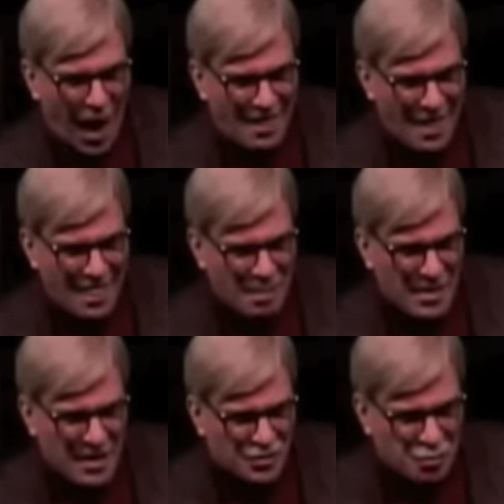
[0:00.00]
And then the
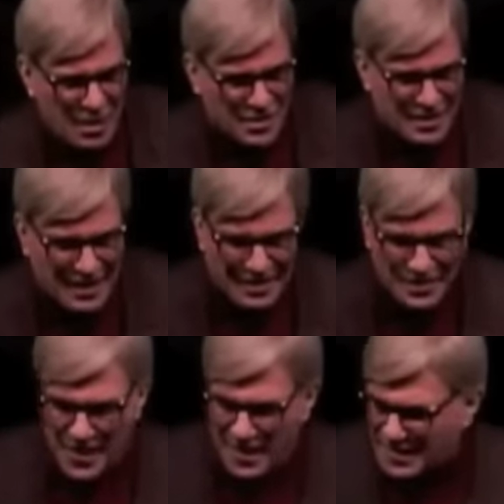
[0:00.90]
biggest one stuck his
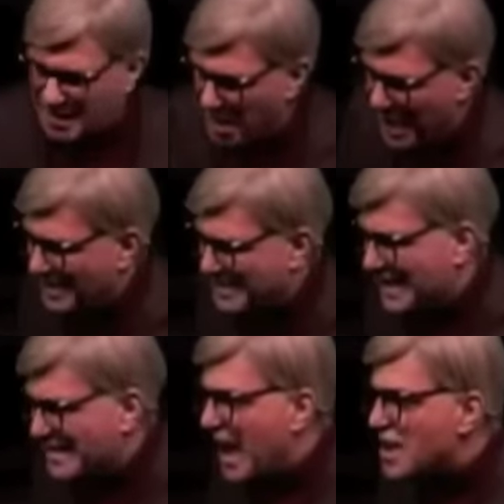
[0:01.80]
face in mine and
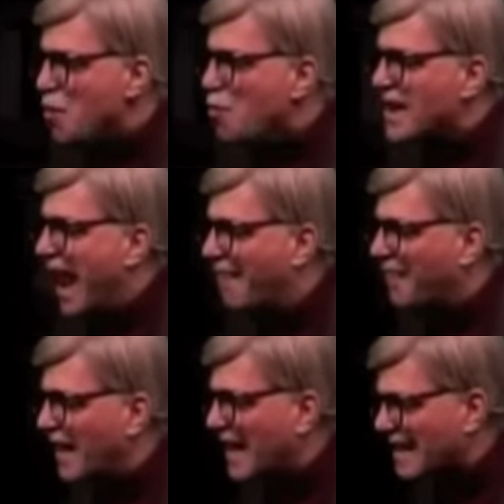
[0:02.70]
says, are you
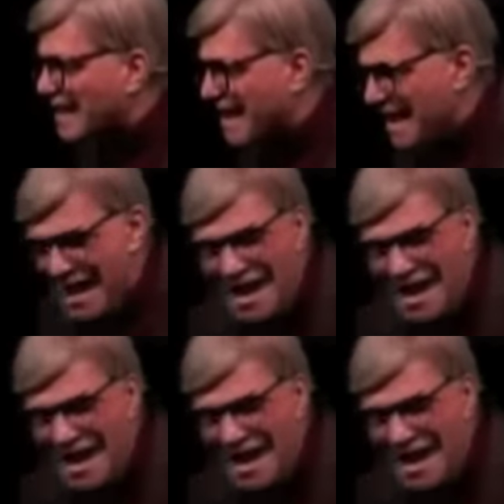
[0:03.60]
Catholic?